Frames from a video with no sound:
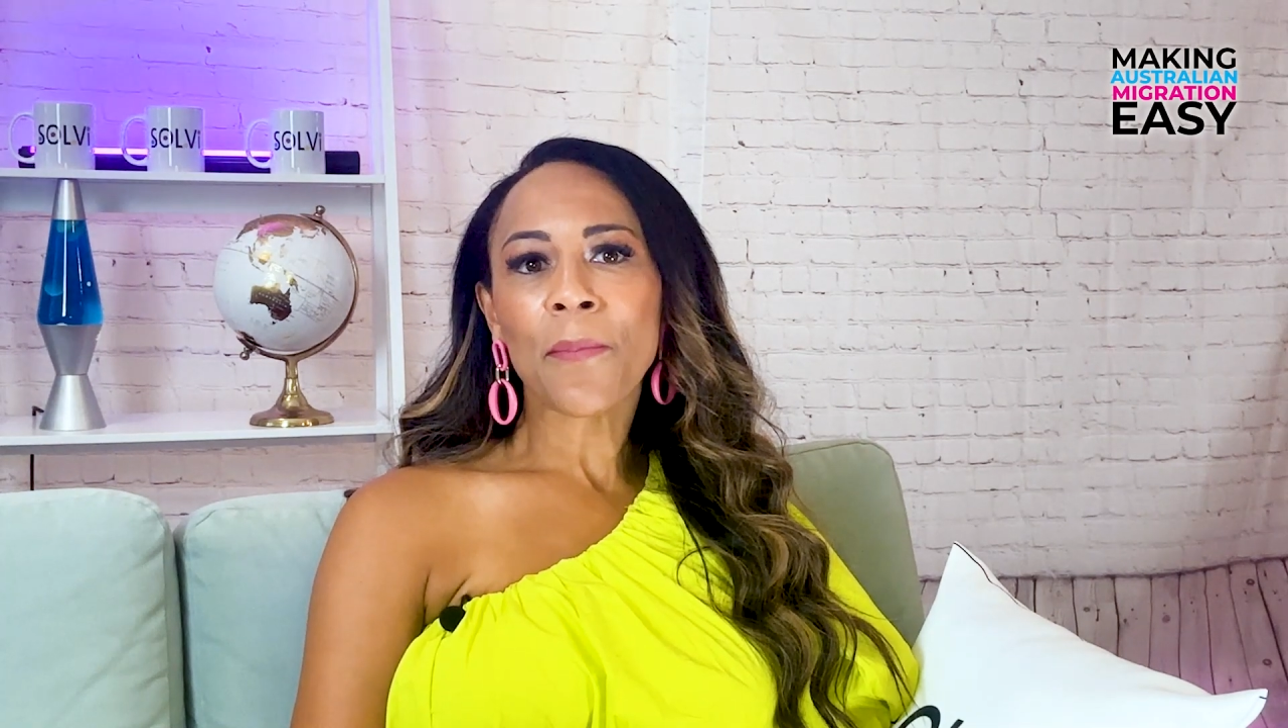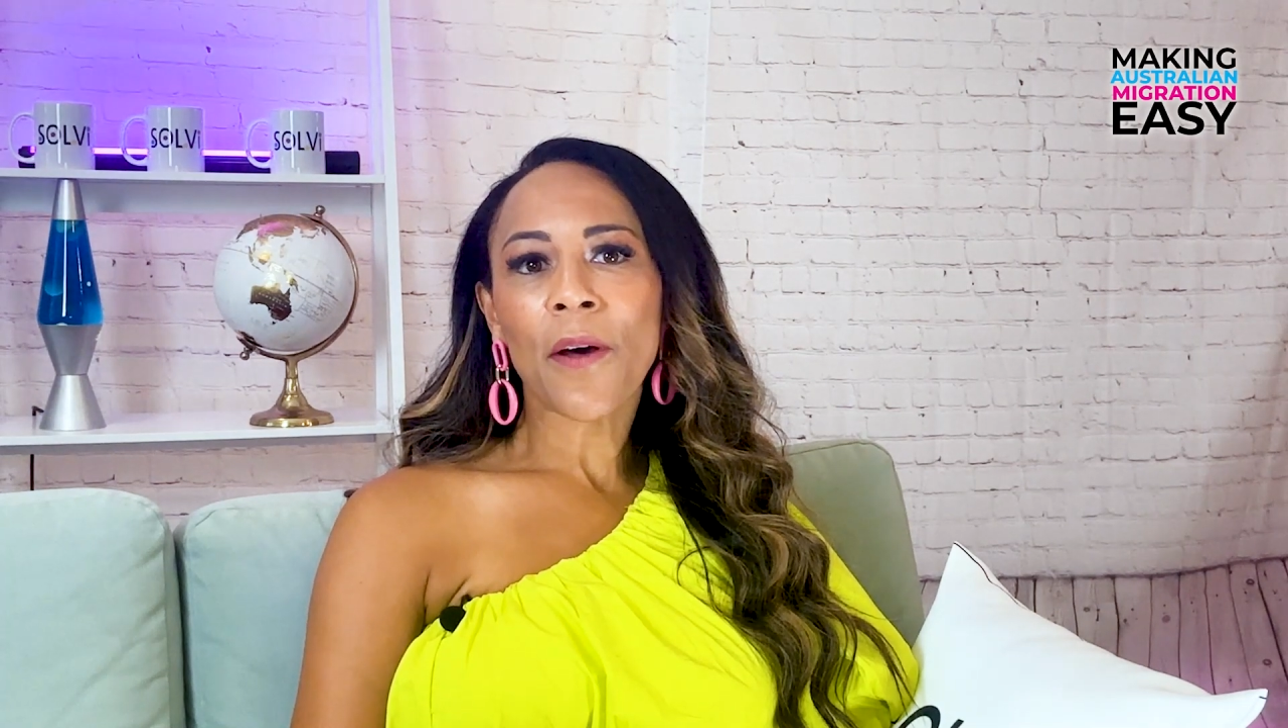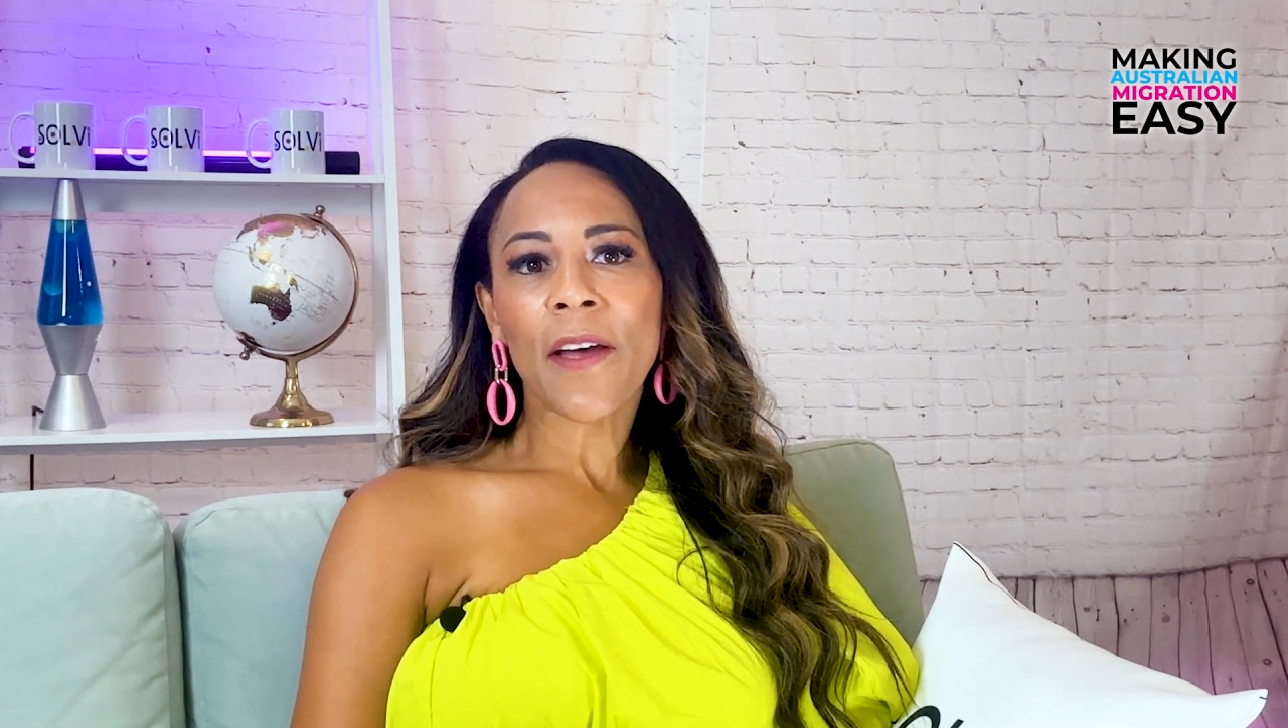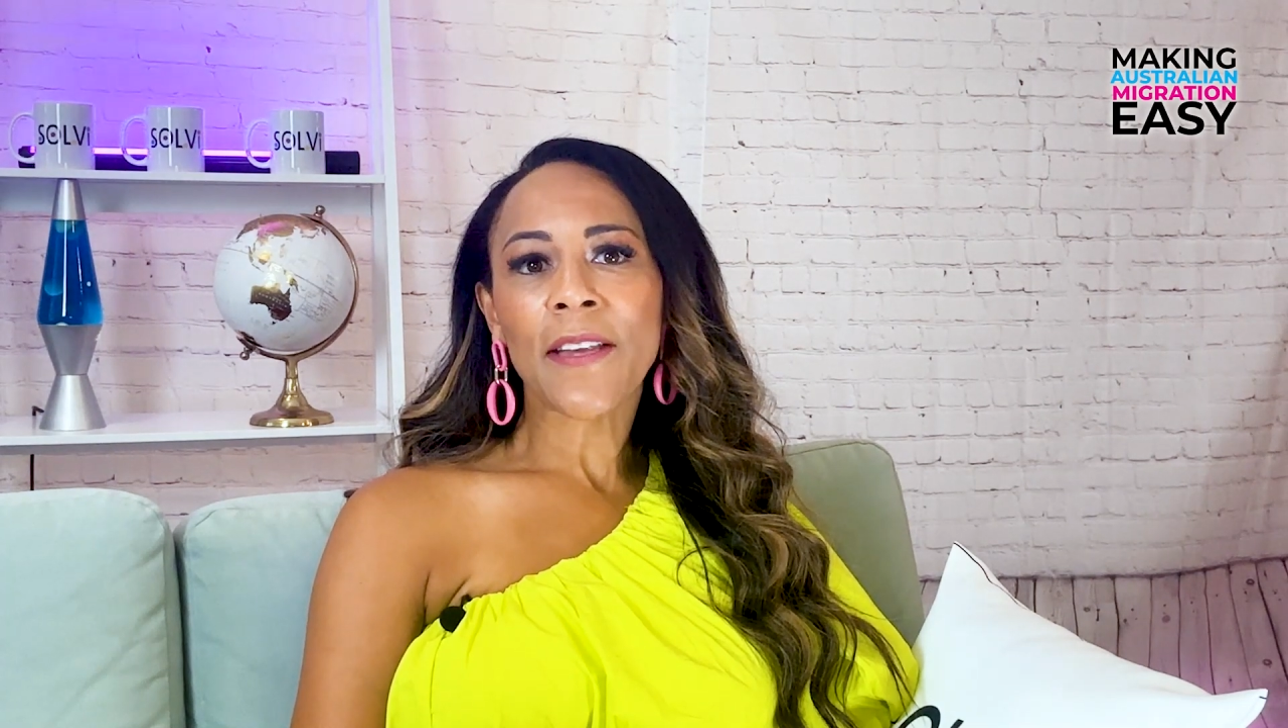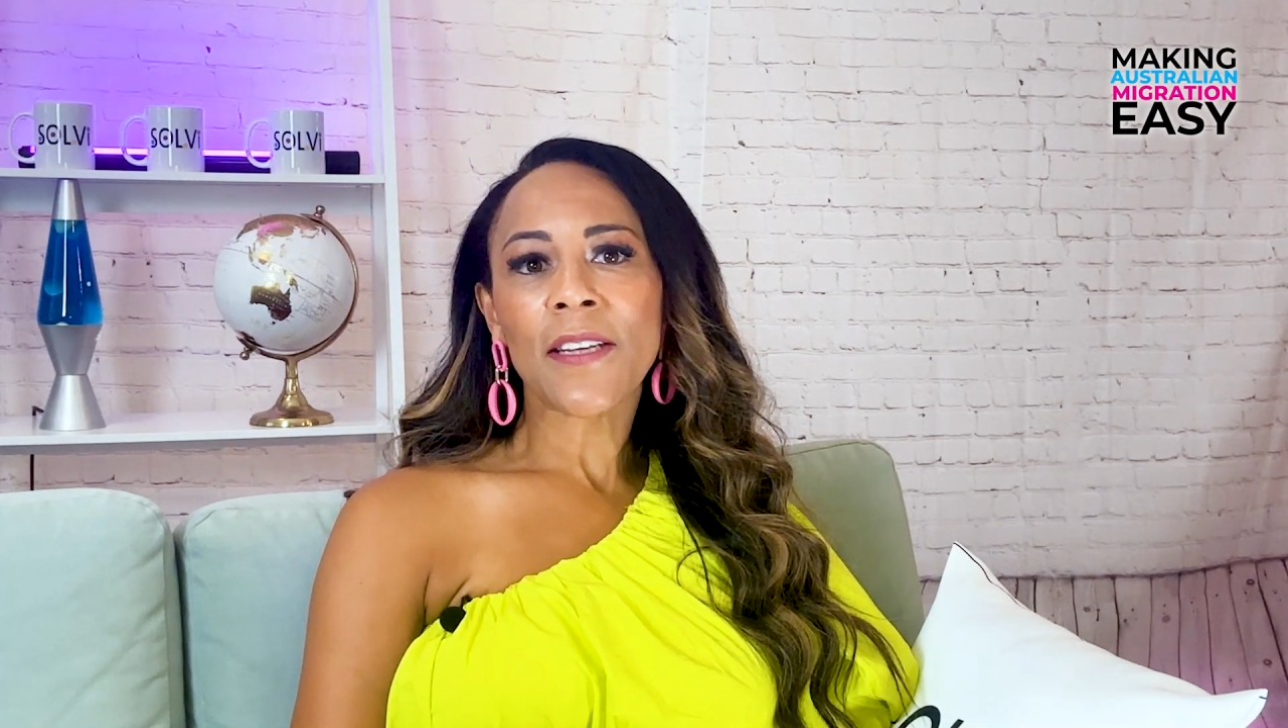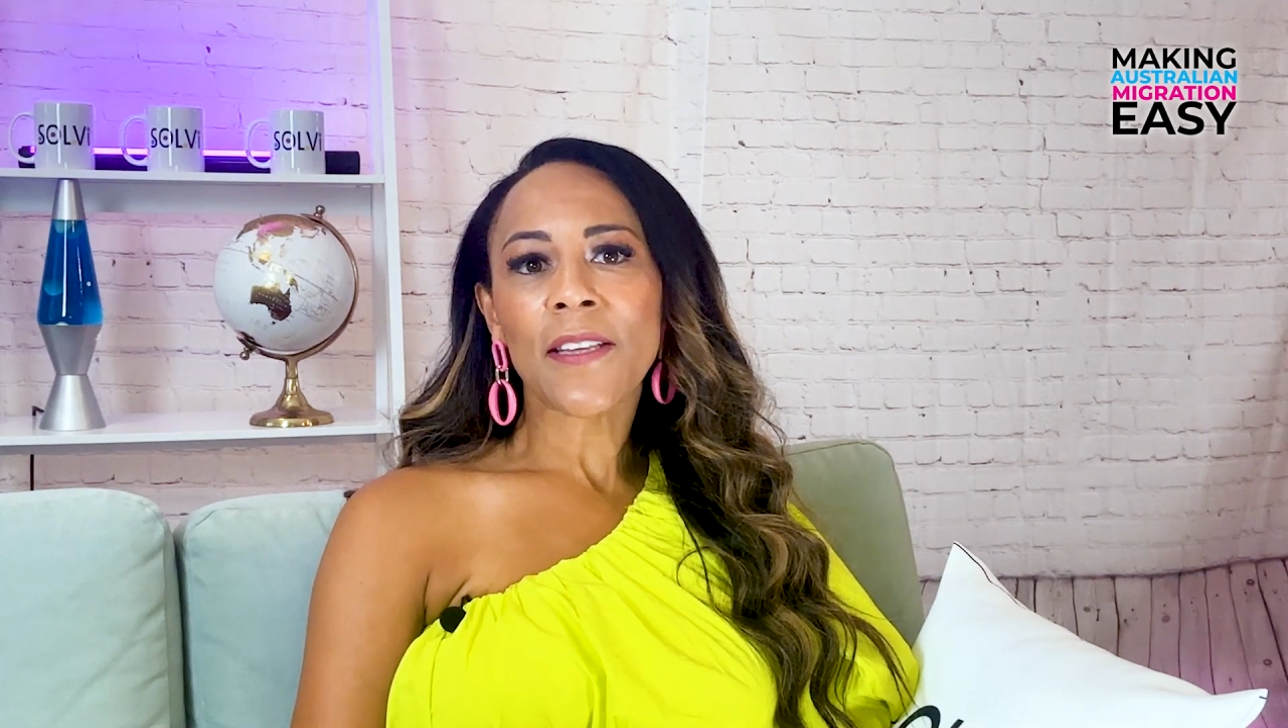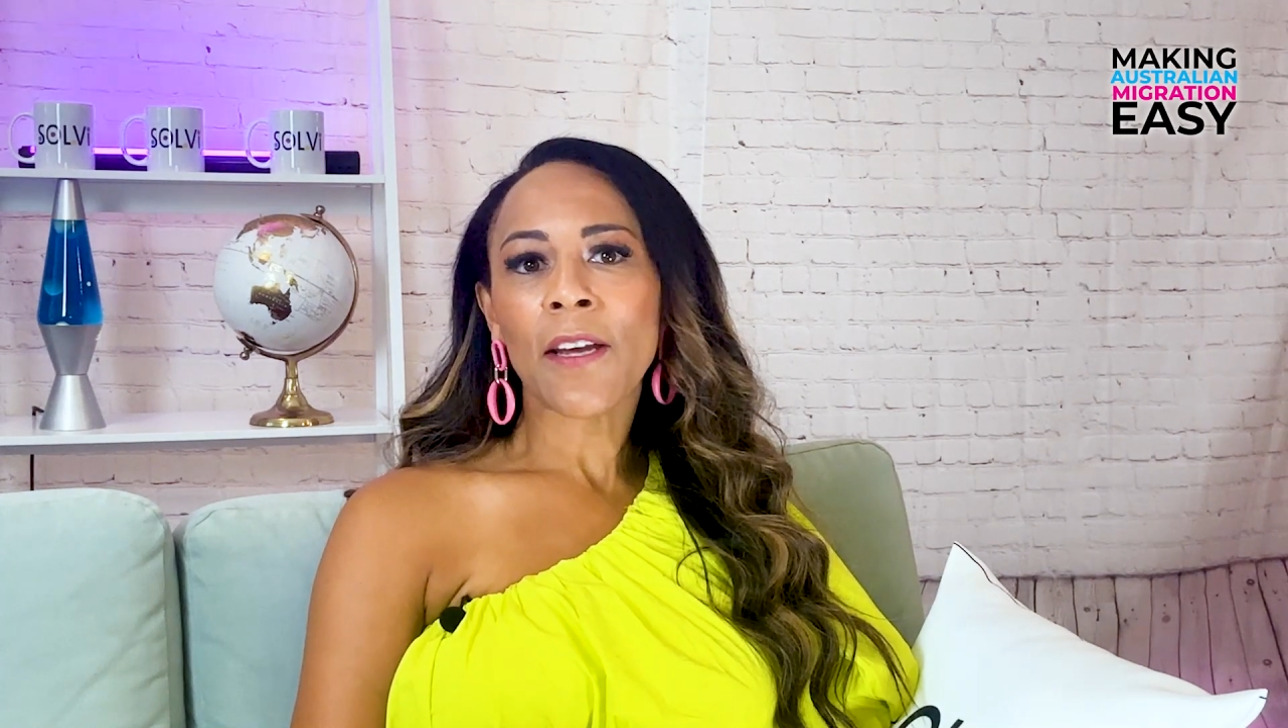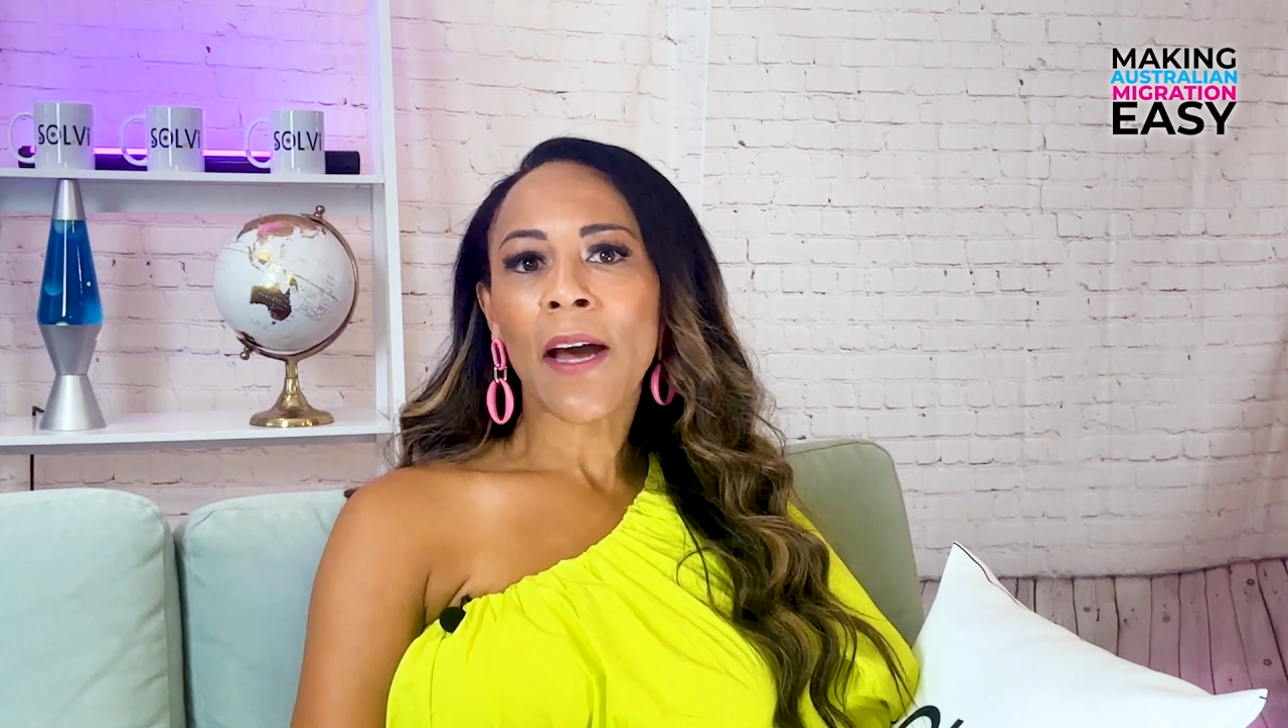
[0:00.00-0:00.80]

mind that there